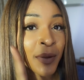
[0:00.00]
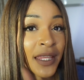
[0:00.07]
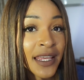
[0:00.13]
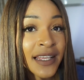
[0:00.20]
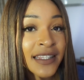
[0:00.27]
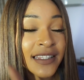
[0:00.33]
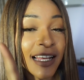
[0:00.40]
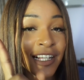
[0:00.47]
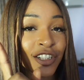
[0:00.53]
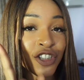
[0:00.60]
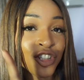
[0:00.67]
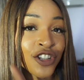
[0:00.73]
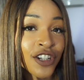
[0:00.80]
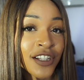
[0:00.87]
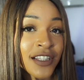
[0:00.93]
peace and
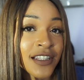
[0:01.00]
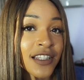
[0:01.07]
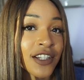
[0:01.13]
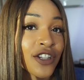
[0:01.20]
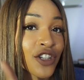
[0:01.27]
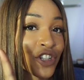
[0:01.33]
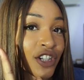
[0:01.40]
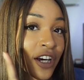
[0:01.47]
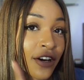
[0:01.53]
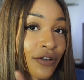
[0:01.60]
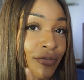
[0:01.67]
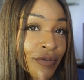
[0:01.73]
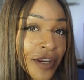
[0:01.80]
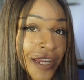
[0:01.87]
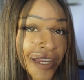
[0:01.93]
justice shall
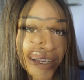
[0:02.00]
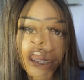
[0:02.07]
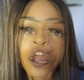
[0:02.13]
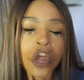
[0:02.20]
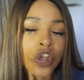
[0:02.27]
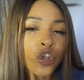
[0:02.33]
reign.